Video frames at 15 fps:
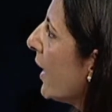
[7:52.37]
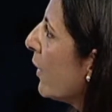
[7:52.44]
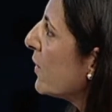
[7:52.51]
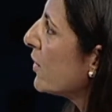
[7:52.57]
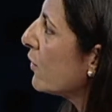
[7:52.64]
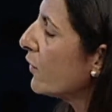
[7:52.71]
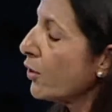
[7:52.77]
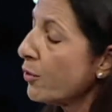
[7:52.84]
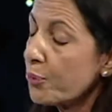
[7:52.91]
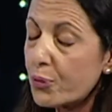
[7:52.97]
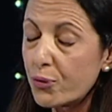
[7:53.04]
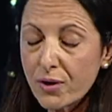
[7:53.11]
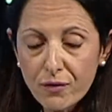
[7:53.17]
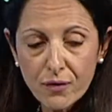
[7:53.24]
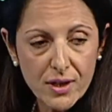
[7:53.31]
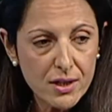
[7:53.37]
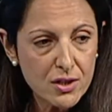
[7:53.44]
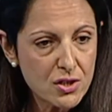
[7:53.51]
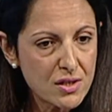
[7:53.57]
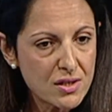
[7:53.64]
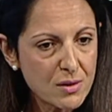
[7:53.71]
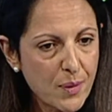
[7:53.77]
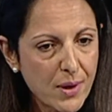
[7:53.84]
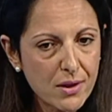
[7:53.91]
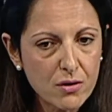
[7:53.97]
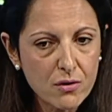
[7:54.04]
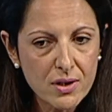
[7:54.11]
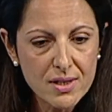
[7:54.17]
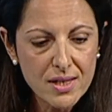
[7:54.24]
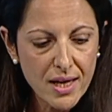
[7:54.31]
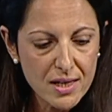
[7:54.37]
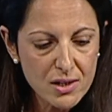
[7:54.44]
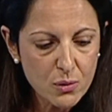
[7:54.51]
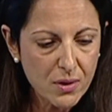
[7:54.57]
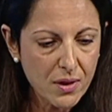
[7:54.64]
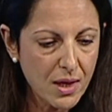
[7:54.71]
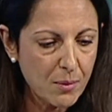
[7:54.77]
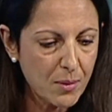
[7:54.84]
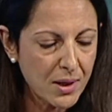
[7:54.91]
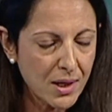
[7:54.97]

it was a real privilege to spend three days with him,